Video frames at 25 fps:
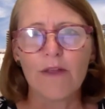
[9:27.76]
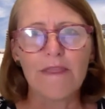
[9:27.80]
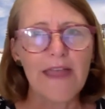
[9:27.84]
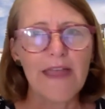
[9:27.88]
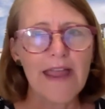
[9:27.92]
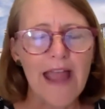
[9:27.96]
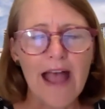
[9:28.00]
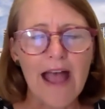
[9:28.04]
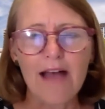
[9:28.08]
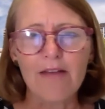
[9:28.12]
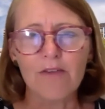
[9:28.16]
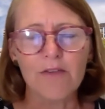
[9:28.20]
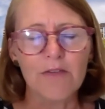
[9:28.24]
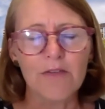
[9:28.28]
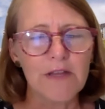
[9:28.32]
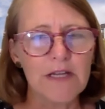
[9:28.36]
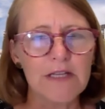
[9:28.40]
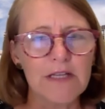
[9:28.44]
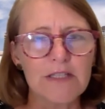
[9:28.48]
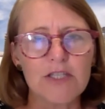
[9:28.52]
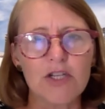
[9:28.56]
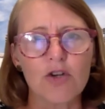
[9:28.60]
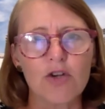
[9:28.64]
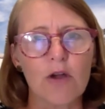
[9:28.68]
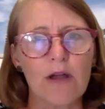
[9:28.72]
have on the
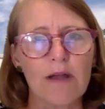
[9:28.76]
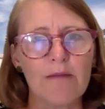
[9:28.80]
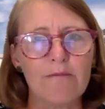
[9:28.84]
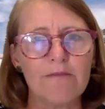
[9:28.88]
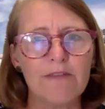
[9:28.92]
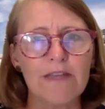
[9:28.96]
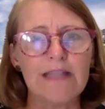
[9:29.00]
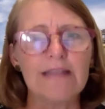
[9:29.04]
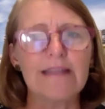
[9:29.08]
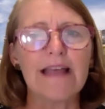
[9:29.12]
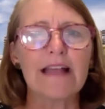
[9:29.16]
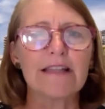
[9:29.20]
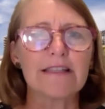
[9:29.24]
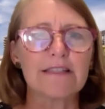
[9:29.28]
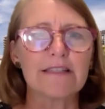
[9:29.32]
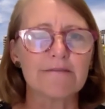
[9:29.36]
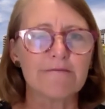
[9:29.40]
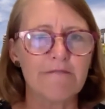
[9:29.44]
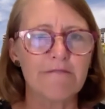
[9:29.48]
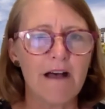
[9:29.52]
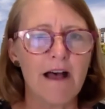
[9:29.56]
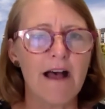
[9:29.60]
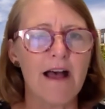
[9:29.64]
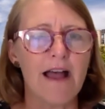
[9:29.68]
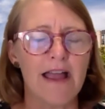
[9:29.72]
Instagram feed, that's
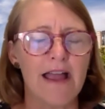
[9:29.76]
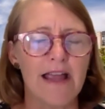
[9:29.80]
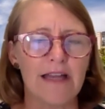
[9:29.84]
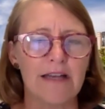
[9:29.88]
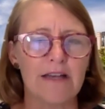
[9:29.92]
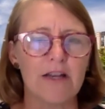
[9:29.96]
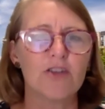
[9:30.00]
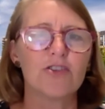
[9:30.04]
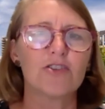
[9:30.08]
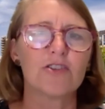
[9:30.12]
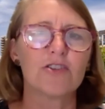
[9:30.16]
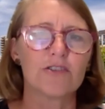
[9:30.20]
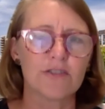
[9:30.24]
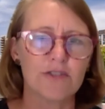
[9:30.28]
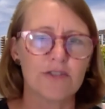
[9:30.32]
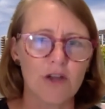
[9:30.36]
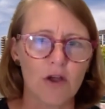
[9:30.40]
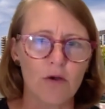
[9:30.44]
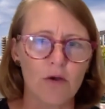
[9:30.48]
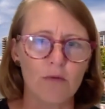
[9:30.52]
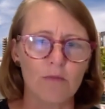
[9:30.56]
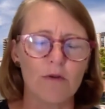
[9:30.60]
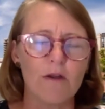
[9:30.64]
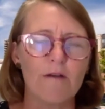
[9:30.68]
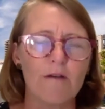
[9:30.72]
fine. Just
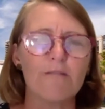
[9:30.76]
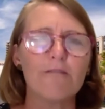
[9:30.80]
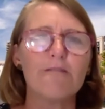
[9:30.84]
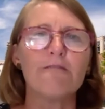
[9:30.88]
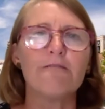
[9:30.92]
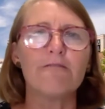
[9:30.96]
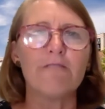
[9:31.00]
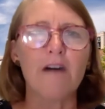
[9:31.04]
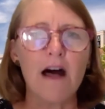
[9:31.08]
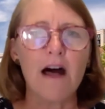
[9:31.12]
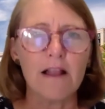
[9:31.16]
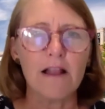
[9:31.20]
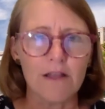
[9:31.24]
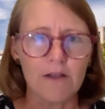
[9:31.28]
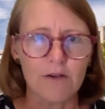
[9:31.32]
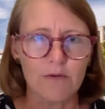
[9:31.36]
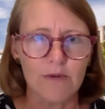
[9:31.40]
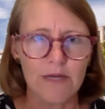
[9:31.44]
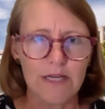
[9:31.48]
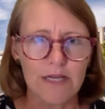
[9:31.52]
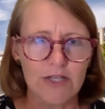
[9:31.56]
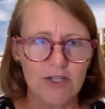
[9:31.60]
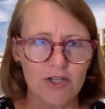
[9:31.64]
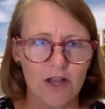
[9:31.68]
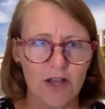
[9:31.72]
don't follow
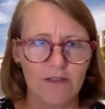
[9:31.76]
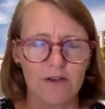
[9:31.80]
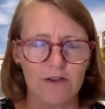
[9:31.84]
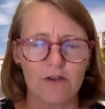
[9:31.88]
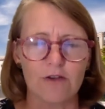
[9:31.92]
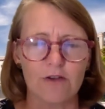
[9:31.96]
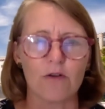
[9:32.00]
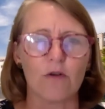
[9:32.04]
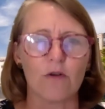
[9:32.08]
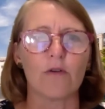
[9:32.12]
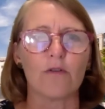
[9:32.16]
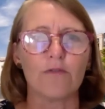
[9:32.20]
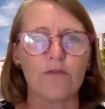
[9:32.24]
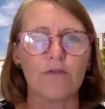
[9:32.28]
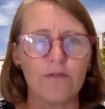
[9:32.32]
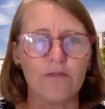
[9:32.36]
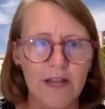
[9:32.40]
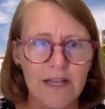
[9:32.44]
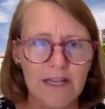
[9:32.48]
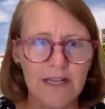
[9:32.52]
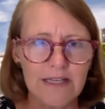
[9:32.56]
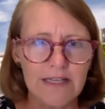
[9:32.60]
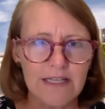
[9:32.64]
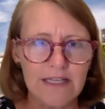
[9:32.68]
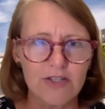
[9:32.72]
each other or
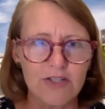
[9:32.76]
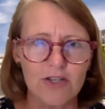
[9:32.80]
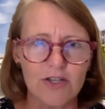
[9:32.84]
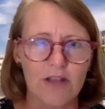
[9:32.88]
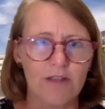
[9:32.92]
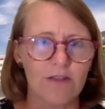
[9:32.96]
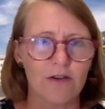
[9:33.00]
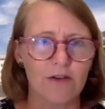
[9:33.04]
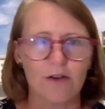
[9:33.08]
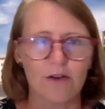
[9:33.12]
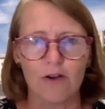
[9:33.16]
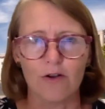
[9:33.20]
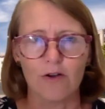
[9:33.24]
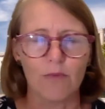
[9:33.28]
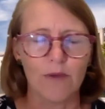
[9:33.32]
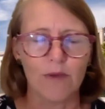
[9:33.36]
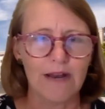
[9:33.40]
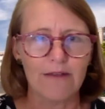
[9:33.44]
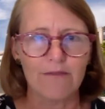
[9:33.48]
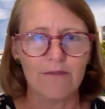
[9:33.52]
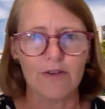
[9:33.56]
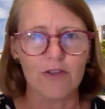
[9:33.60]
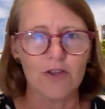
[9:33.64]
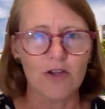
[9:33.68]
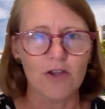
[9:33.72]
friend each other or
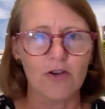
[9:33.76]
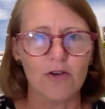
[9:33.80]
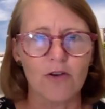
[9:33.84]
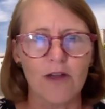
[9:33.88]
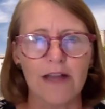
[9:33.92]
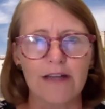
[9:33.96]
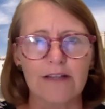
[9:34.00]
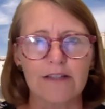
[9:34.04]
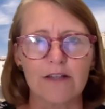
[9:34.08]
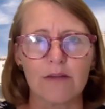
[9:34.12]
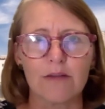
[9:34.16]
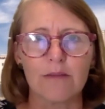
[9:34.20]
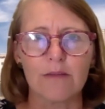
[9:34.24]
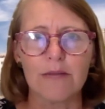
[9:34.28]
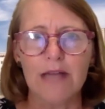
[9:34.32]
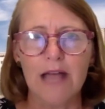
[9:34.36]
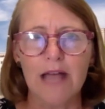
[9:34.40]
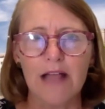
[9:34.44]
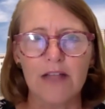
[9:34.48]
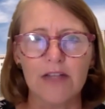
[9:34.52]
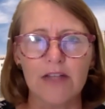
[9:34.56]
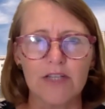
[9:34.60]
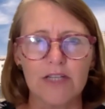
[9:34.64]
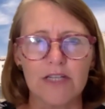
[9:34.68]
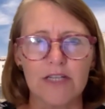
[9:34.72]
whatever the correct
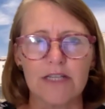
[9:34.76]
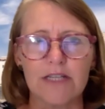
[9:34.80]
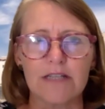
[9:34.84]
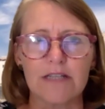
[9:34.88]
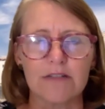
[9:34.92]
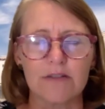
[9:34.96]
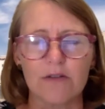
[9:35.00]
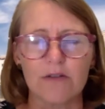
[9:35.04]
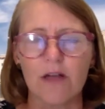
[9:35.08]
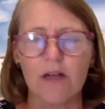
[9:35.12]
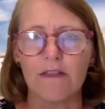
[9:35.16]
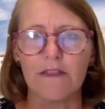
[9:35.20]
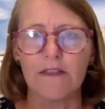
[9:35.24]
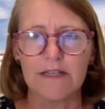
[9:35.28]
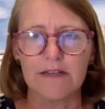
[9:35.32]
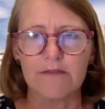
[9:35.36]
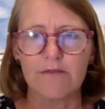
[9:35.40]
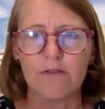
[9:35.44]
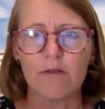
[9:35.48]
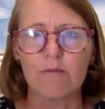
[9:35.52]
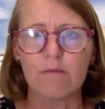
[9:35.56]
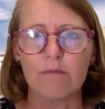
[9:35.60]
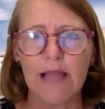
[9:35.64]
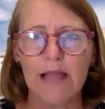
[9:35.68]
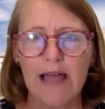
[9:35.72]
terminology is on all the
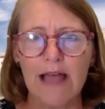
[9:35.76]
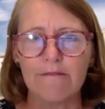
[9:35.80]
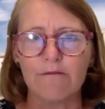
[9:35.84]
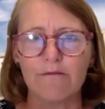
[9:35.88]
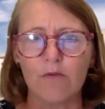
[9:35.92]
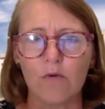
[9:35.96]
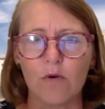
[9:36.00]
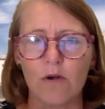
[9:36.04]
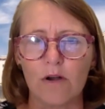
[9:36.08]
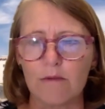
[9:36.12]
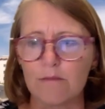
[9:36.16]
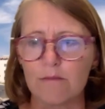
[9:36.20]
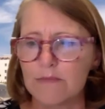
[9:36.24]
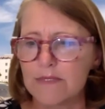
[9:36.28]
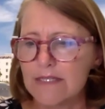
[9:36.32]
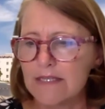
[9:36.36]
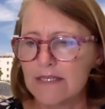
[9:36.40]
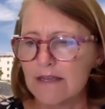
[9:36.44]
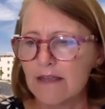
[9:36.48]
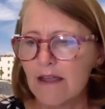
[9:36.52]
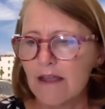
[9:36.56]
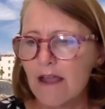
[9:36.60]
different platforms.